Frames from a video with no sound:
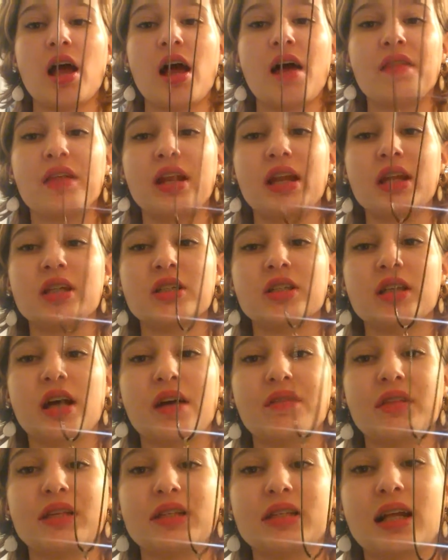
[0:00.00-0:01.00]
And then I just
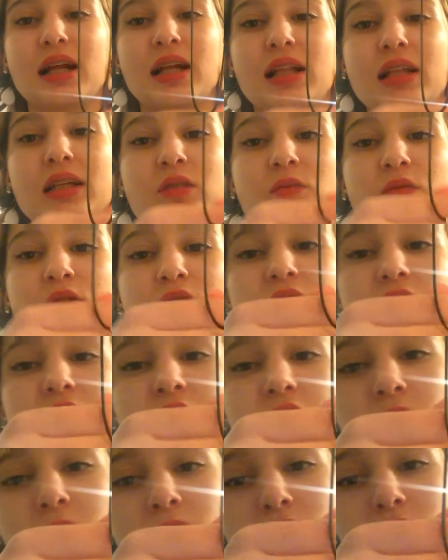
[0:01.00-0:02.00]
got this necklace, which is a
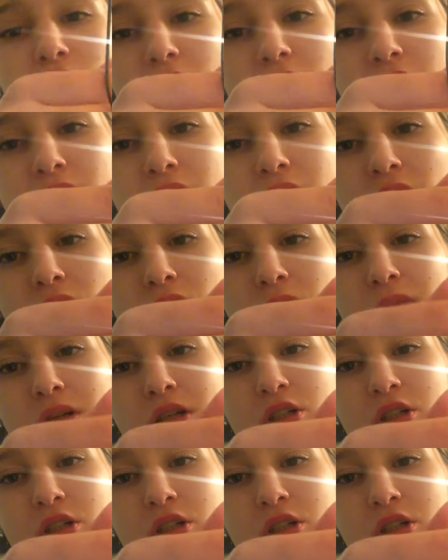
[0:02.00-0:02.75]
little bit longer than that one,